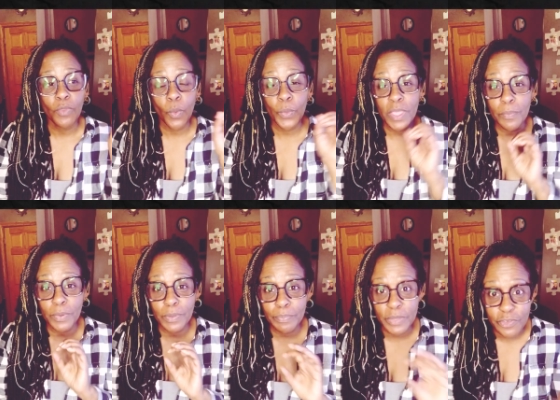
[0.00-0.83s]
We can
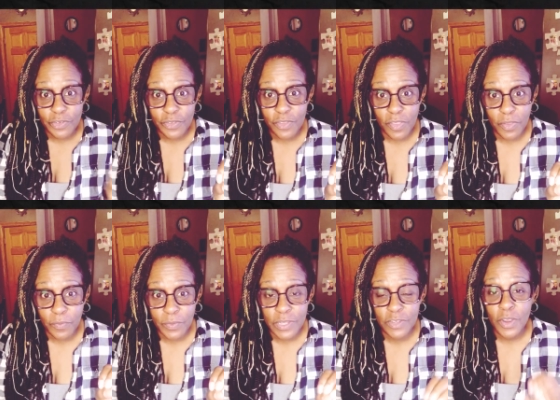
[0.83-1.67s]
put pictures on the
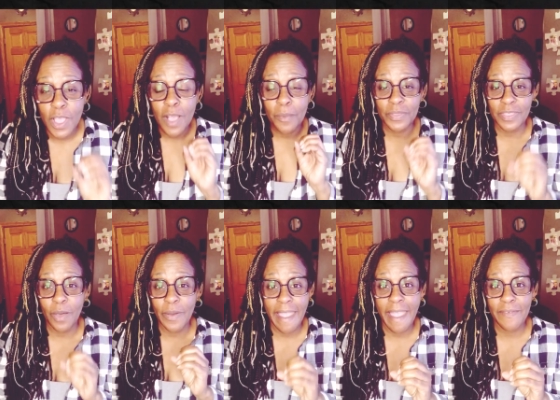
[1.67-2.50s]
fridge
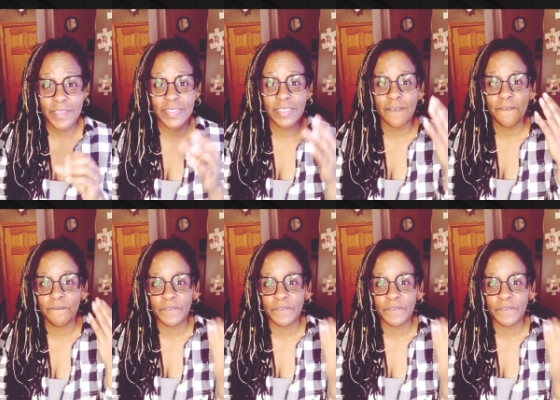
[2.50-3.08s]
without having the